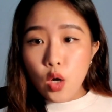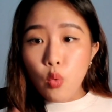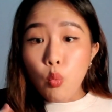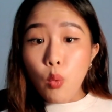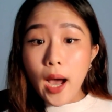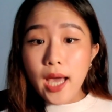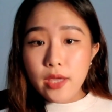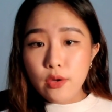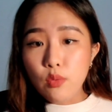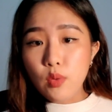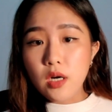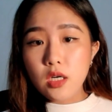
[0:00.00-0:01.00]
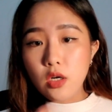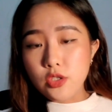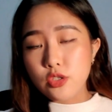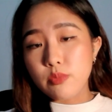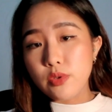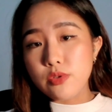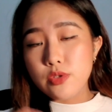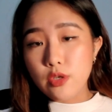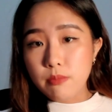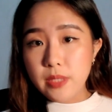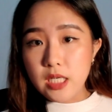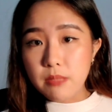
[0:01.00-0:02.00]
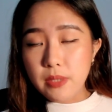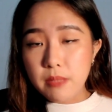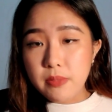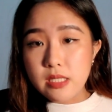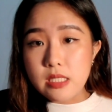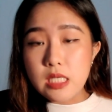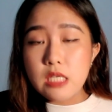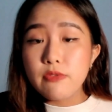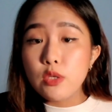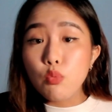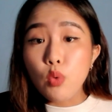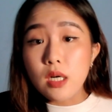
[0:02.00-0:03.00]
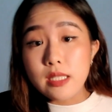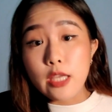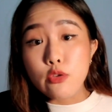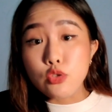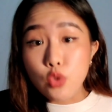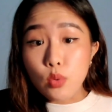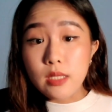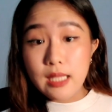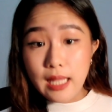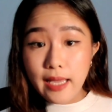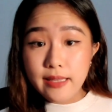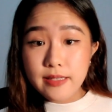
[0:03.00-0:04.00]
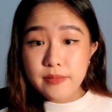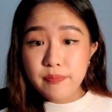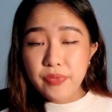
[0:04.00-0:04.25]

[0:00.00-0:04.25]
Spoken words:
why your work contributes to your bigger purpose, even work that you don't like.